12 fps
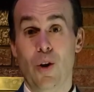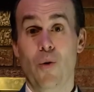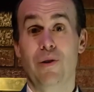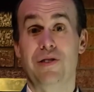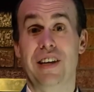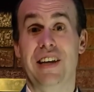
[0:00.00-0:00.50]

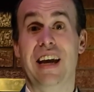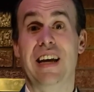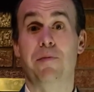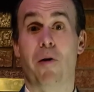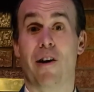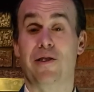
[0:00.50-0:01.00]
We'll see
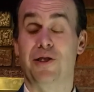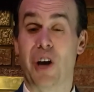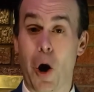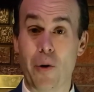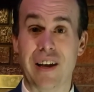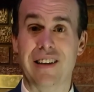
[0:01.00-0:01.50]
Kingdom Hearts
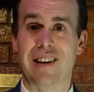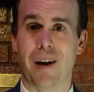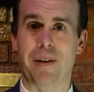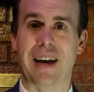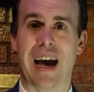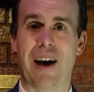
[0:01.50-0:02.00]
Coded
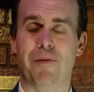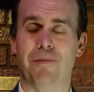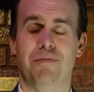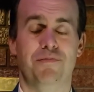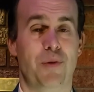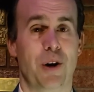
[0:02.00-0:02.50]
coming out
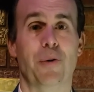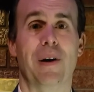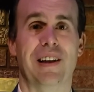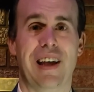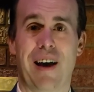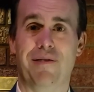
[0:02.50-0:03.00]
pretty
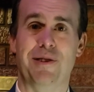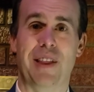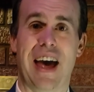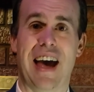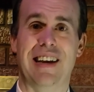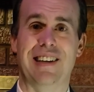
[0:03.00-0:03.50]
quickly after
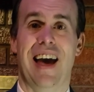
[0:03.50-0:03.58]
that,